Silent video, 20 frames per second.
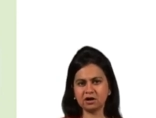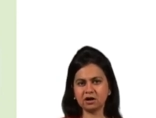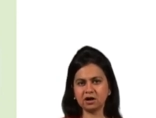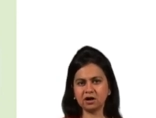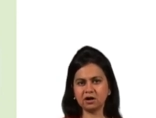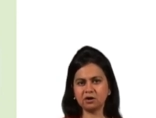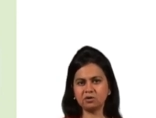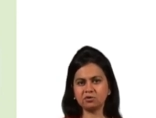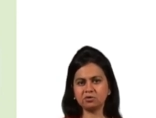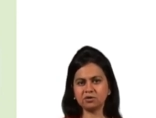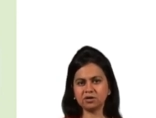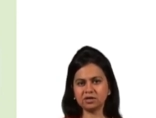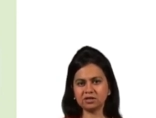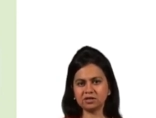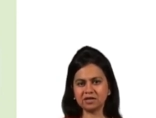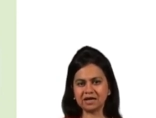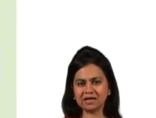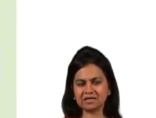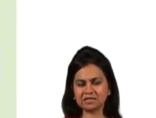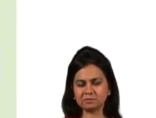how
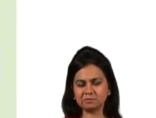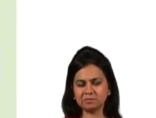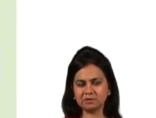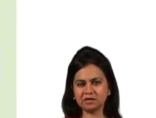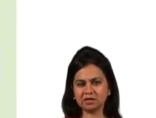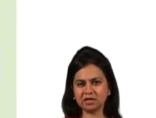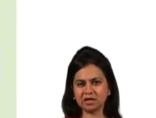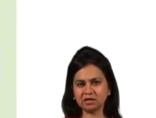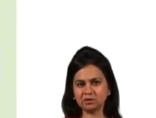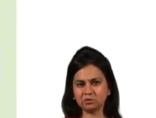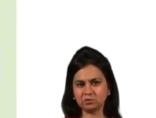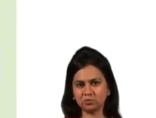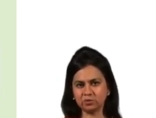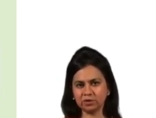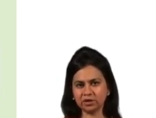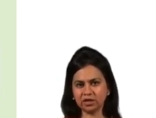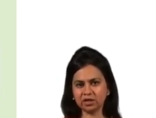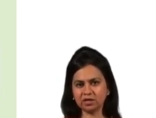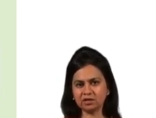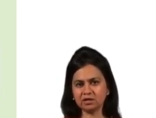it has been
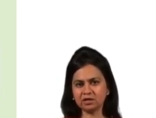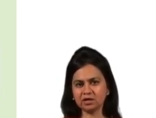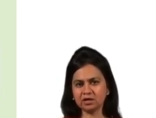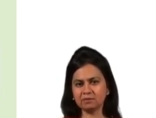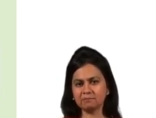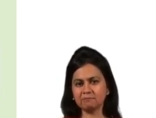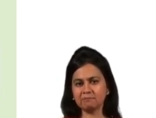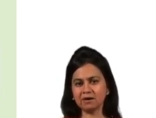conveyed